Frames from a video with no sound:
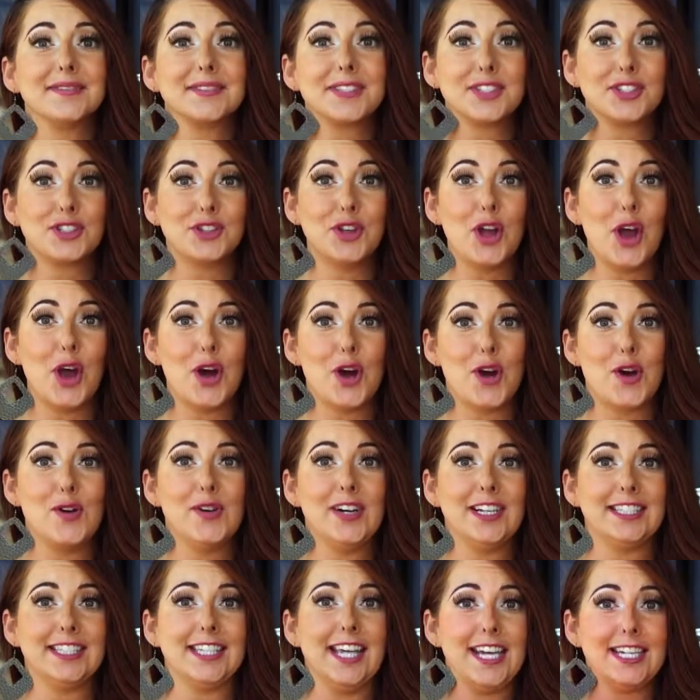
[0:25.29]
of snow.
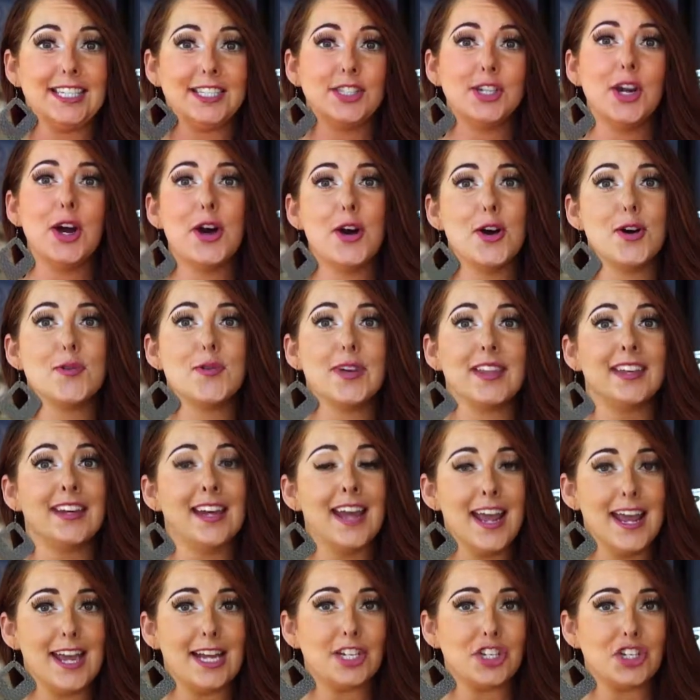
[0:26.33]
It's like snow with an
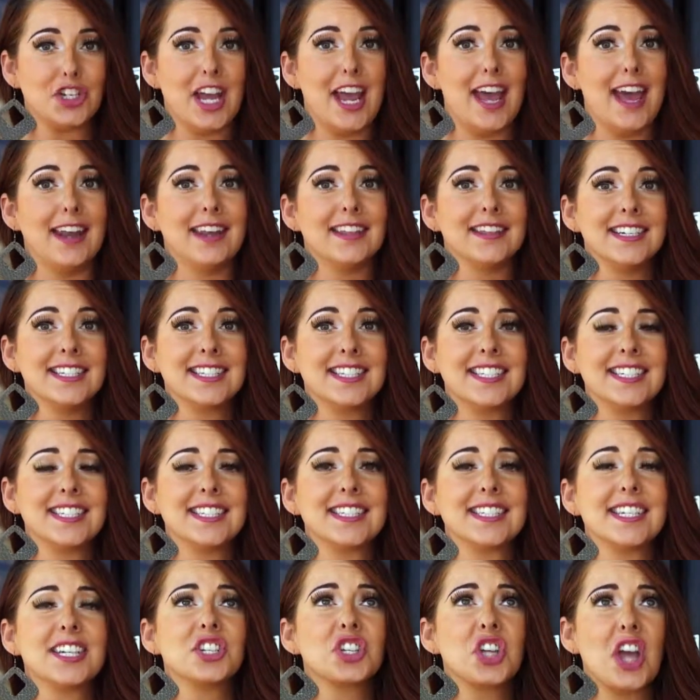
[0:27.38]
H, and this
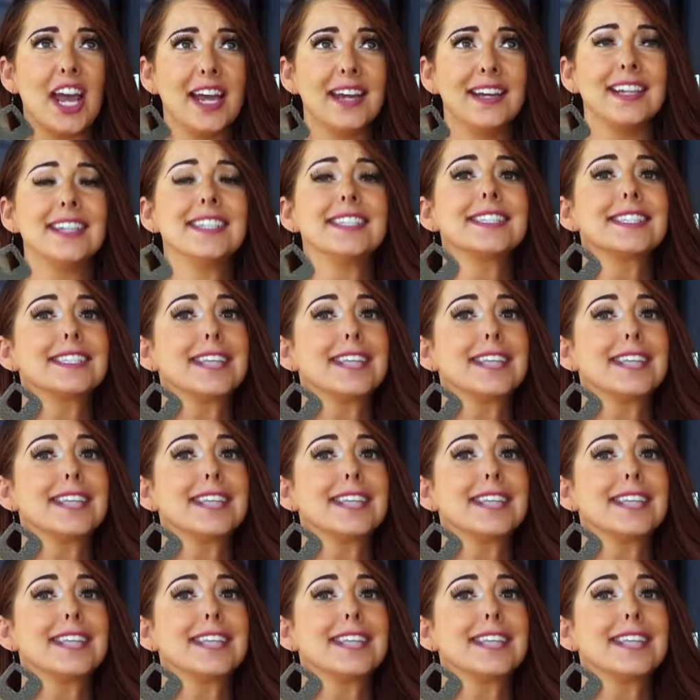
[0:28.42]
is Chinese